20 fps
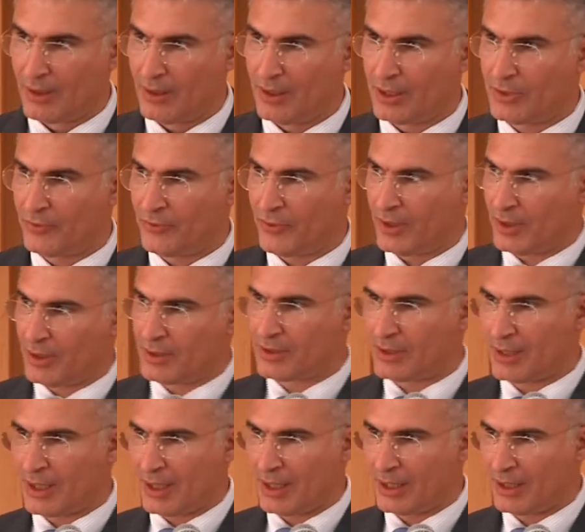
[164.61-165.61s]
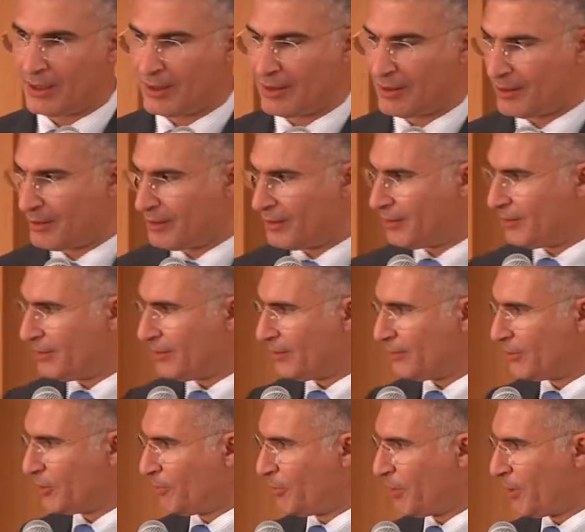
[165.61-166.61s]
It feels like
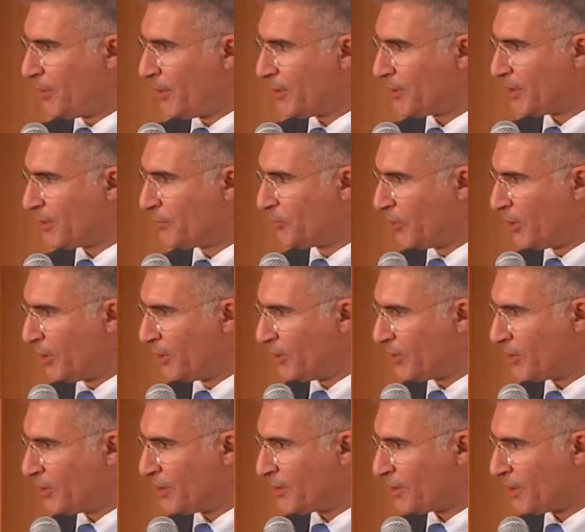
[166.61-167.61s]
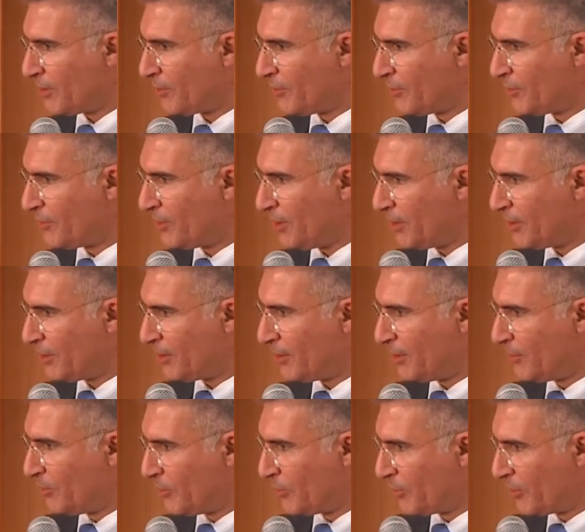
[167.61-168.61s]
diplomats and politicians are not needed
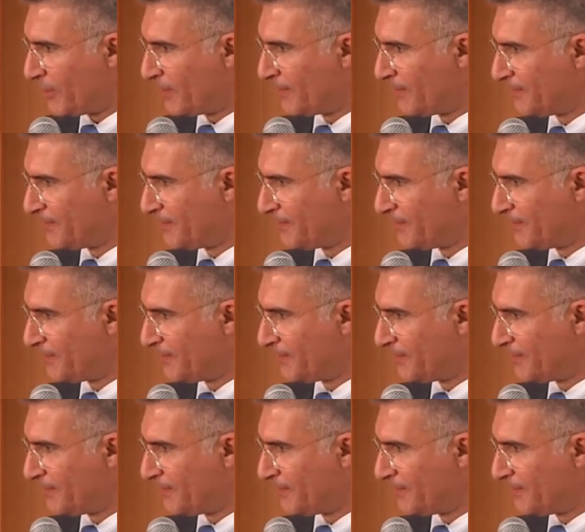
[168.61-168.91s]
anymore.